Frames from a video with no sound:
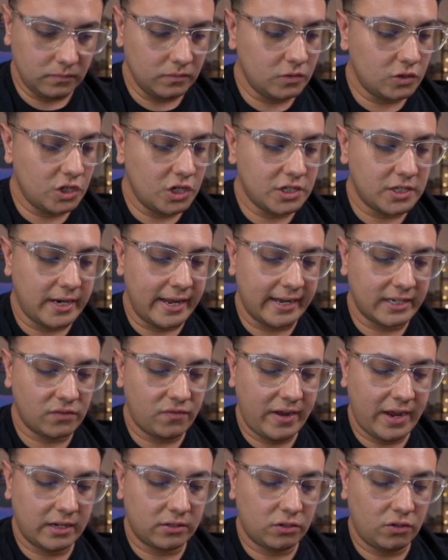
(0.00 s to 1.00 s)
She's an X
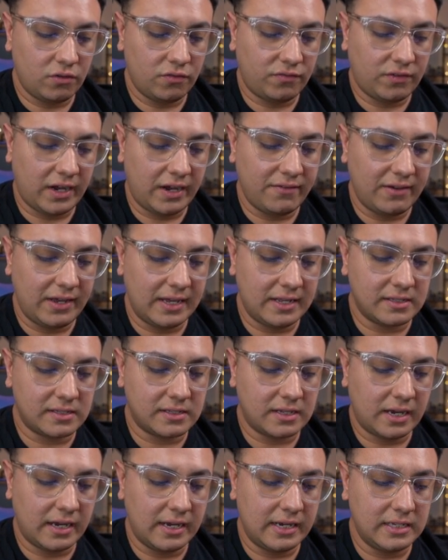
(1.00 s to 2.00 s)
factor, 5 hand
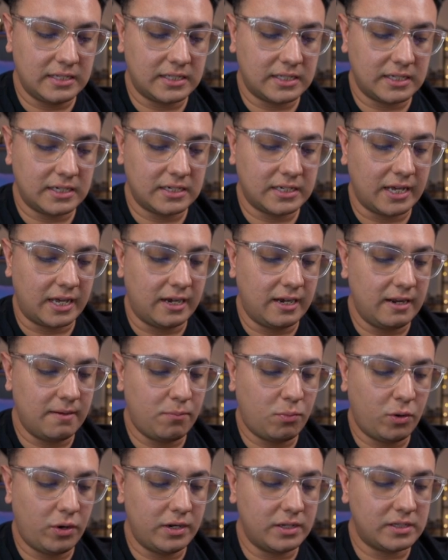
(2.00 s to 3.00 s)
size, 10
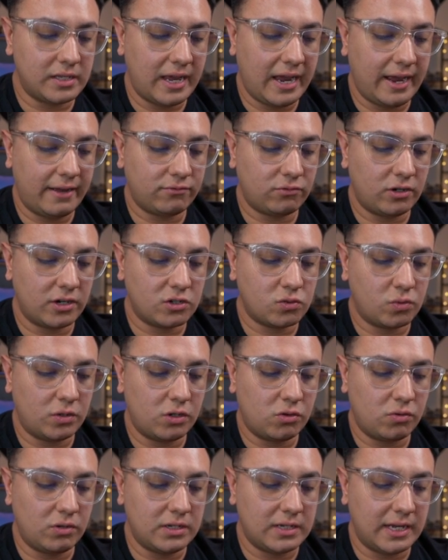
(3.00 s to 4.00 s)
hit points. After
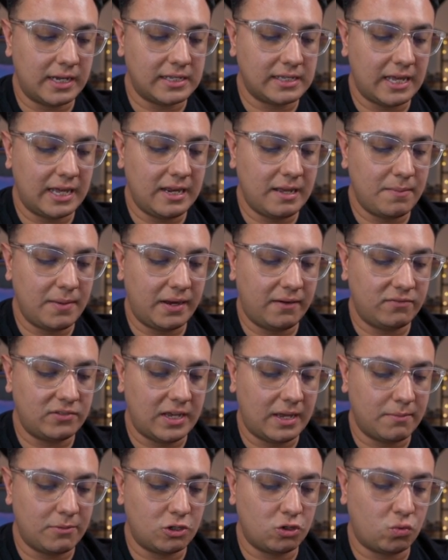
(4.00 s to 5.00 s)
X-23 takes any amount of
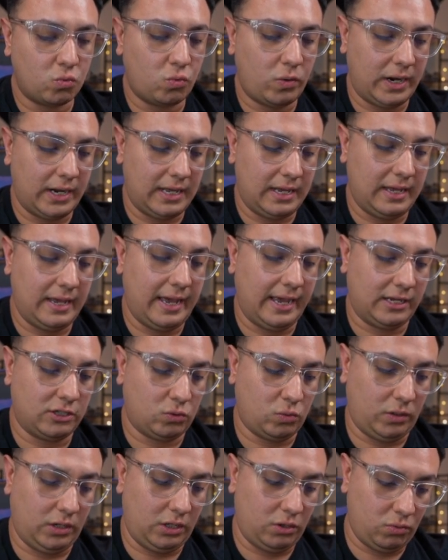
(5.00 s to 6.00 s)
damage, ready
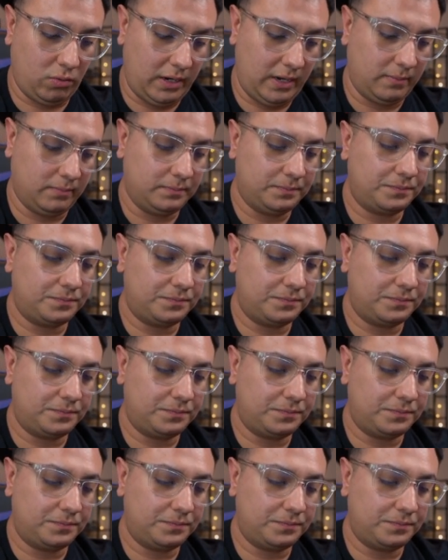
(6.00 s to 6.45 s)
X-23.